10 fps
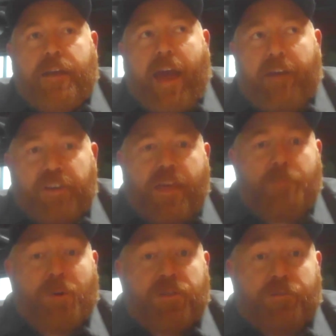having that
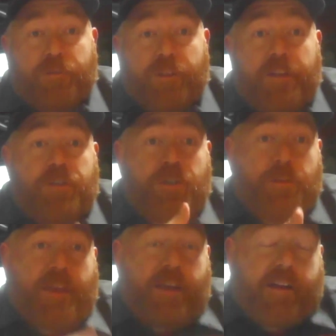personal relationship
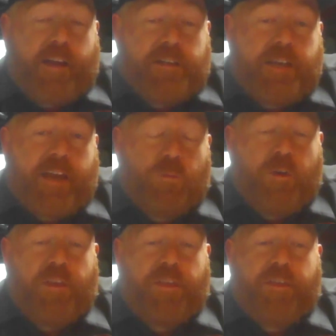and that contact
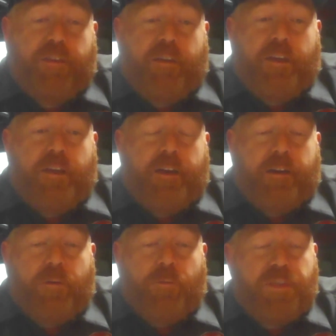with
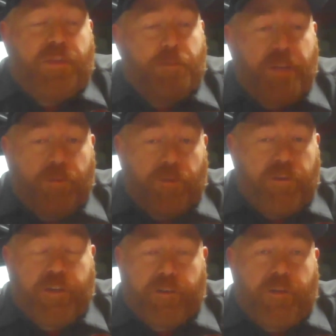the people
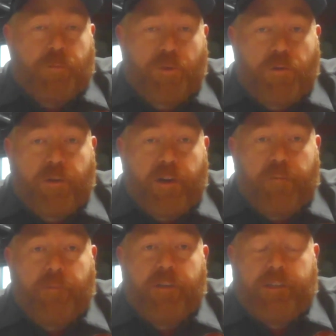that are in the
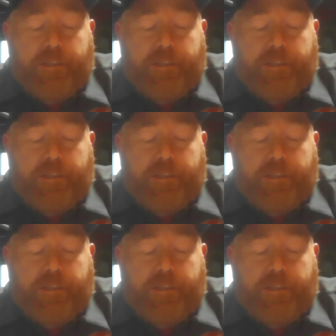program,